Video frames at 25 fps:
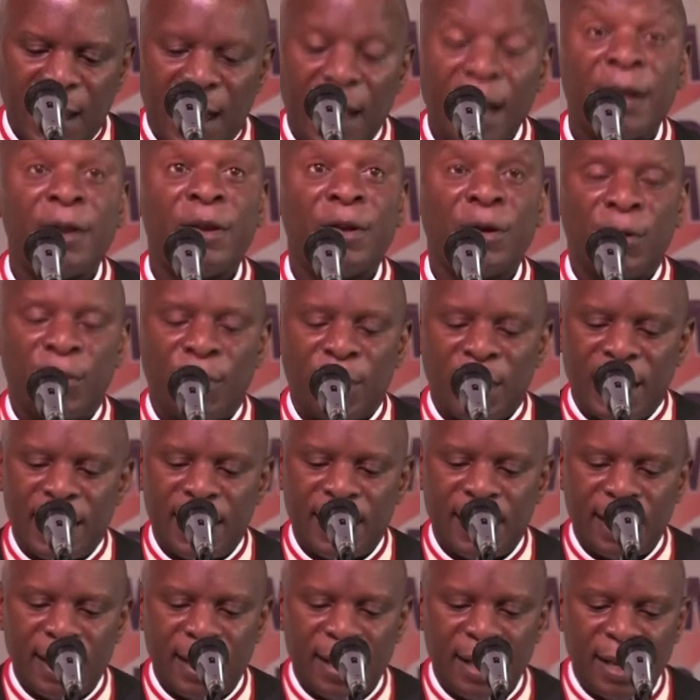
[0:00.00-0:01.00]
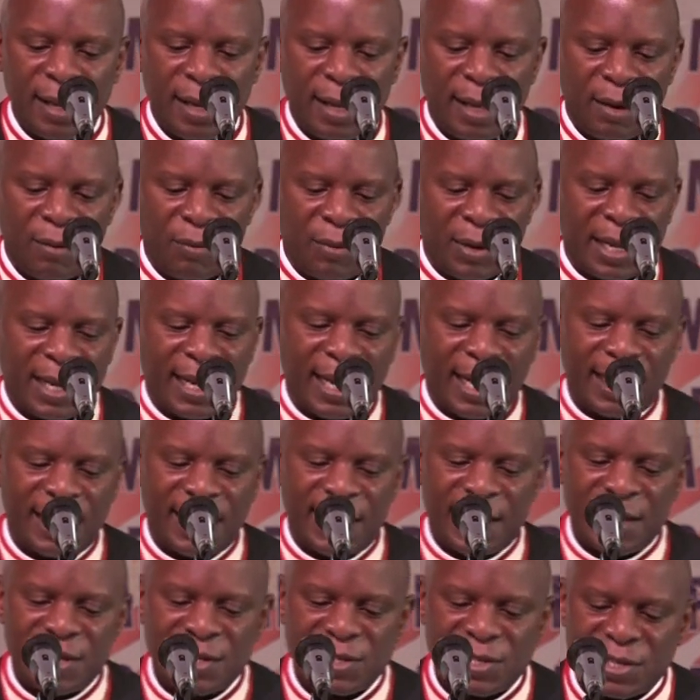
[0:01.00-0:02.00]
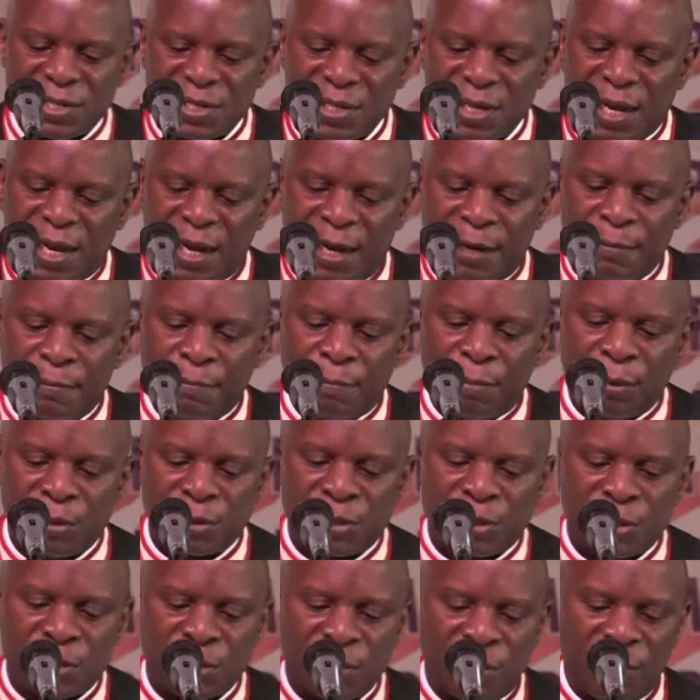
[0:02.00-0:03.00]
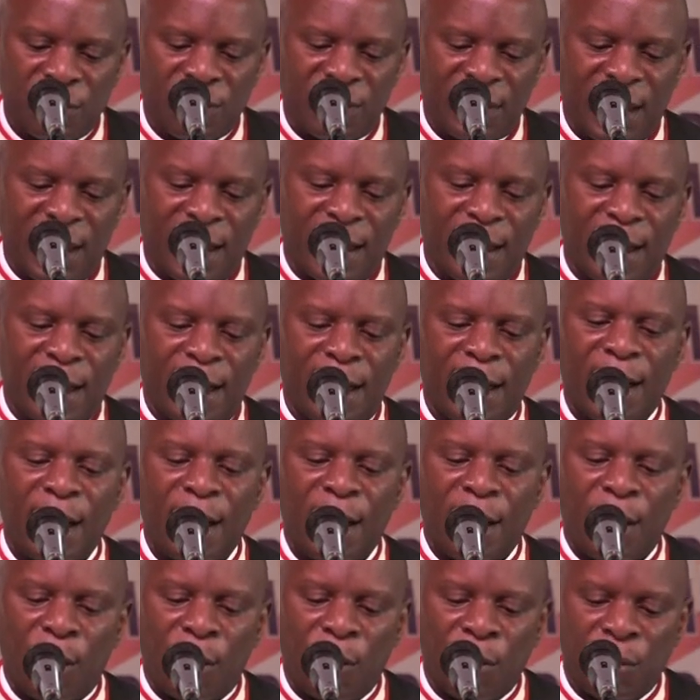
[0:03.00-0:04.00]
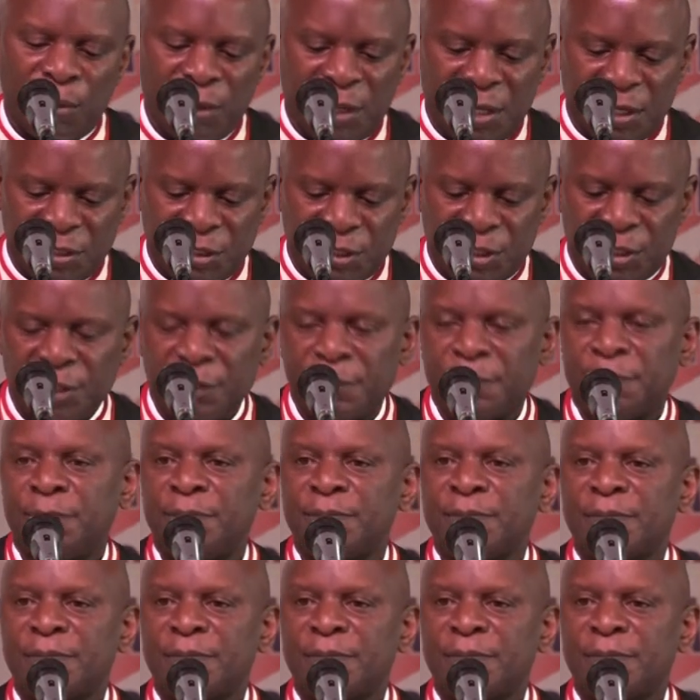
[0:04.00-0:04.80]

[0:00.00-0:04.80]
and no one, regardless, can boast of her ownership.